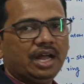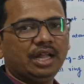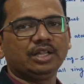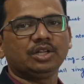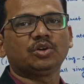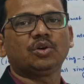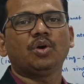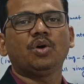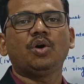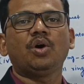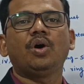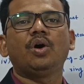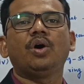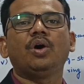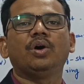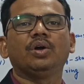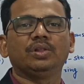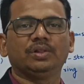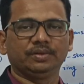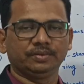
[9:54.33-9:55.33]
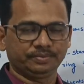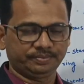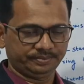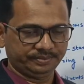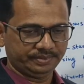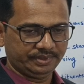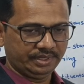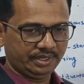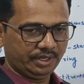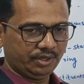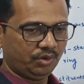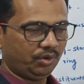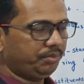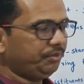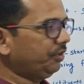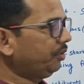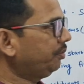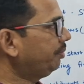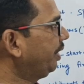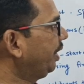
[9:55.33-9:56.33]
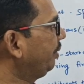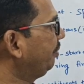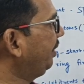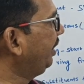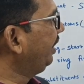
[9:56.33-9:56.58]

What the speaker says: alcohol. I hope you might